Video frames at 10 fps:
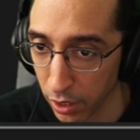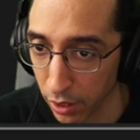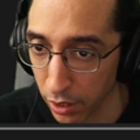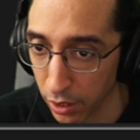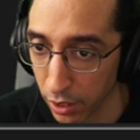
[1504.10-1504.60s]

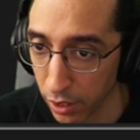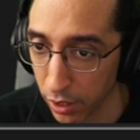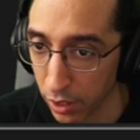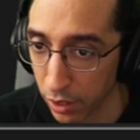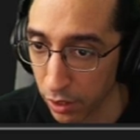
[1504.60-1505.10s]
here,
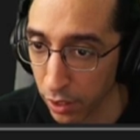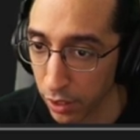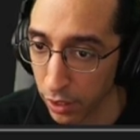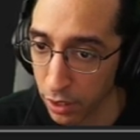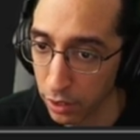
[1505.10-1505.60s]
here, and to
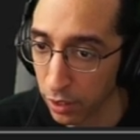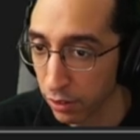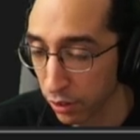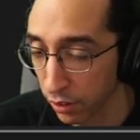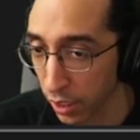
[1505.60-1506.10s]
here, and it's
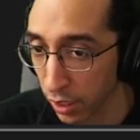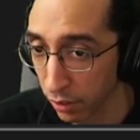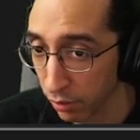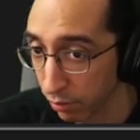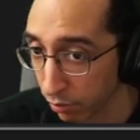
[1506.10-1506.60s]
still
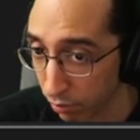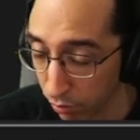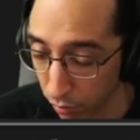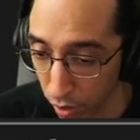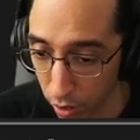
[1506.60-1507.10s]
dead.
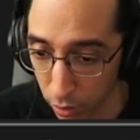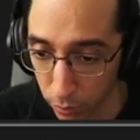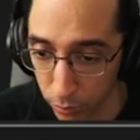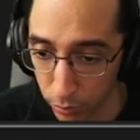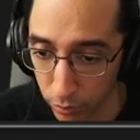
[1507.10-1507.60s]

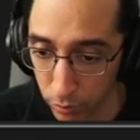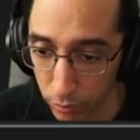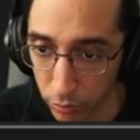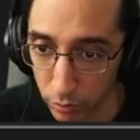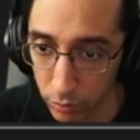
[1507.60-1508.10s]
So,
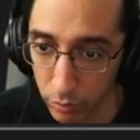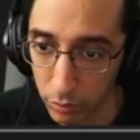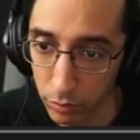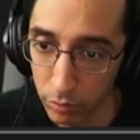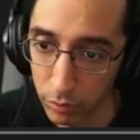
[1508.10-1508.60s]

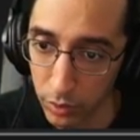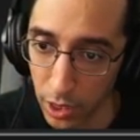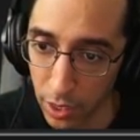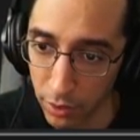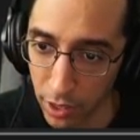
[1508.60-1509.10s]

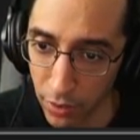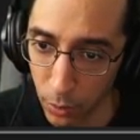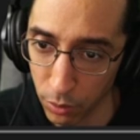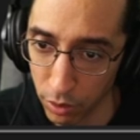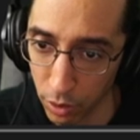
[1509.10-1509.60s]
yeah, this kind of
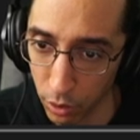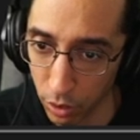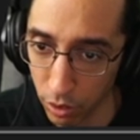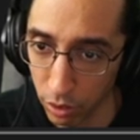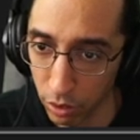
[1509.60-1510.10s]
thing was just
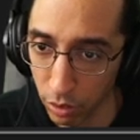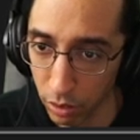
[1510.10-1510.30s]
useless.